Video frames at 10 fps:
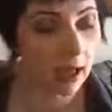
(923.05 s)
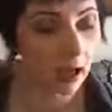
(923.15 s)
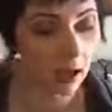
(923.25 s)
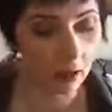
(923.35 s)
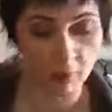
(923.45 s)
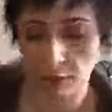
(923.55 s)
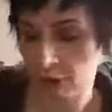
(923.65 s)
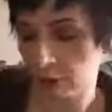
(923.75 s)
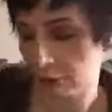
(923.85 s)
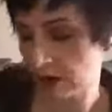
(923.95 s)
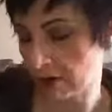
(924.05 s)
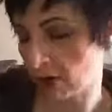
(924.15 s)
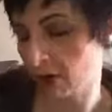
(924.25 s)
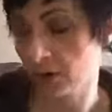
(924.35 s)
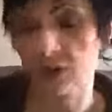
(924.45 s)
my
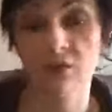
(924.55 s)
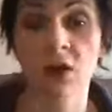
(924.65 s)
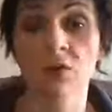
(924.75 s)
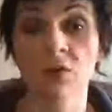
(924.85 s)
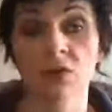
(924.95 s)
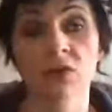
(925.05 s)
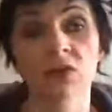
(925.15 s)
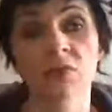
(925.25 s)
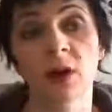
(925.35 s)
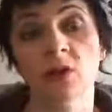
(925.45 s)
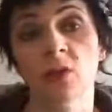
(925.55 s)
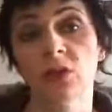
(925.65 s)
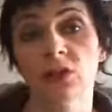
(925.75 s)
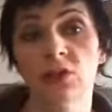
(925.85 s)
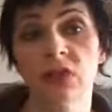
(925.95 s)
great-great-grandfather was the founder of the first
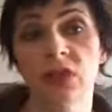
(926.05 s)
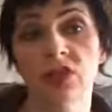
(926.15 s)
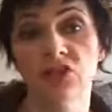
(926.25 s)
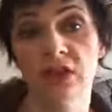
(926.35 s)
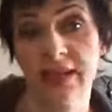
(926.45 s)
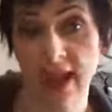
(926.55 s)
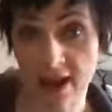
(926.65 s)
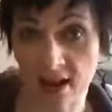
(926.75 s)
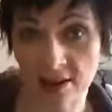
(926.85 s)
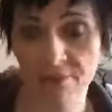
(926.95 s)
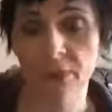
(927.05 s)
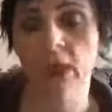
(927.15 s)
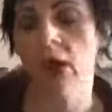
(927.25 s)
paranormal association in Canada.